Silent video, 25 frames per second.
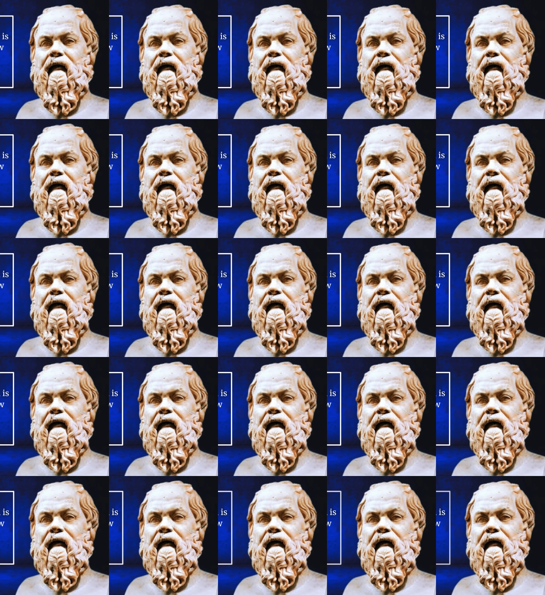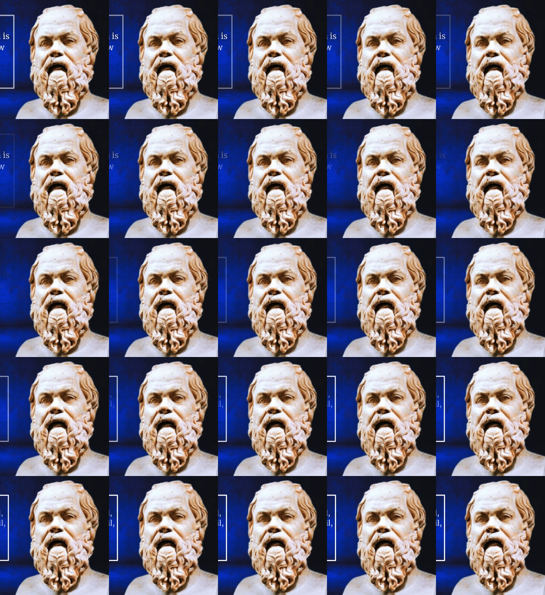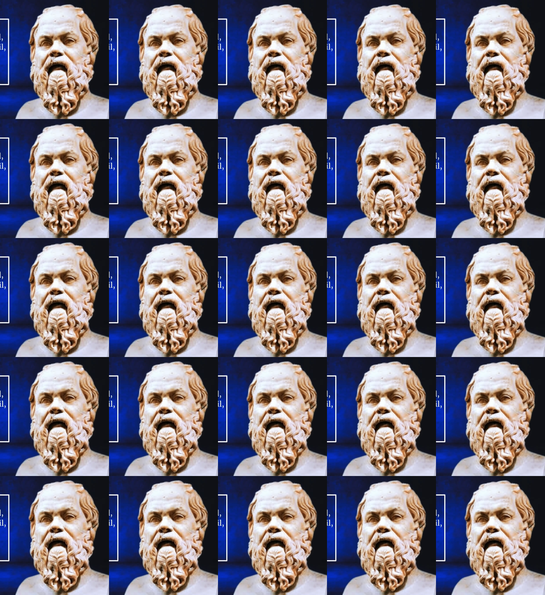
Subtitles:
Nothing is said.